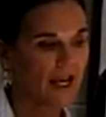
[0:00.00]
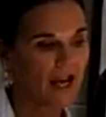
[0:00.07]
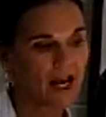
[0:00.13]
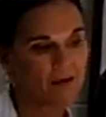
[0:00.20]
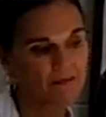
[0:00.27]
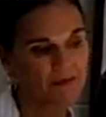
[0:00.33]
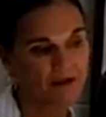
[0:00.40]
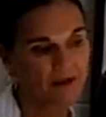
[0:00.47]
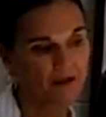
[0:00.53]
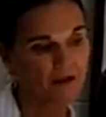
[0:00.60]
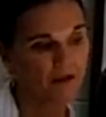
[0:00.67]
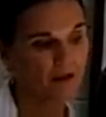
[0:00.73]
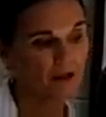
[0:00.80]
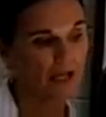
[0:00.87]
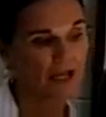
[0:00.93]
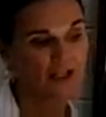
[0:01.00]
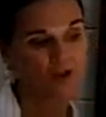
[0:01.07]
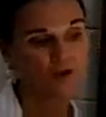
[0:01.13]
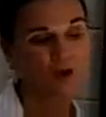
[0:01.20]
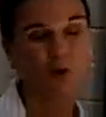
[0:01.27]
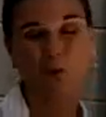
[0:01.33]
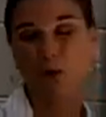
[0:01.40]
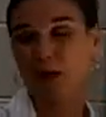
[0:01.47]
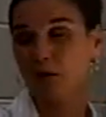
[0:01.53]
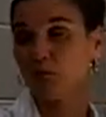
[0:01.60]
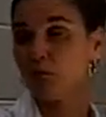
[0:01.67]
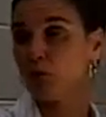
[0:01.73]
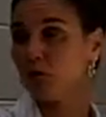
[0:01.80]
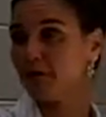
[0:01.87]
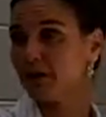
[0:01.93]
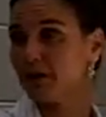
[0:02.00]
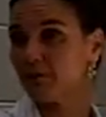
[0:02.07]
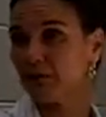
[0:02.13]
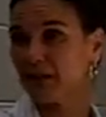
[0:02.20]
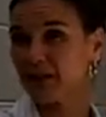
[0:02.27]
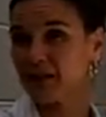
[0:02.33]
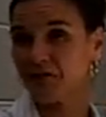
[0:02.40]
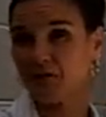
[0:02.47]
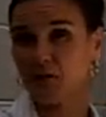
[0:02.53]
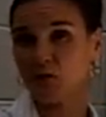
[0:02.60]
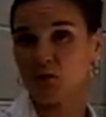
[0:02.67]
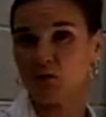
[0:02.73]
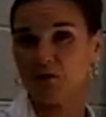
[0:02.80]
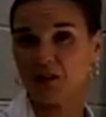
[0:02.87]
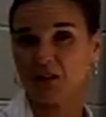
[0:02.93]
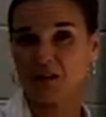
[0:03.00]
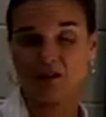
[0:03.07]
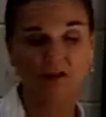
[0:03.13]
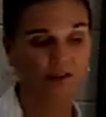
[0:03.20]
cap it, and you don't want to move it because if you move it,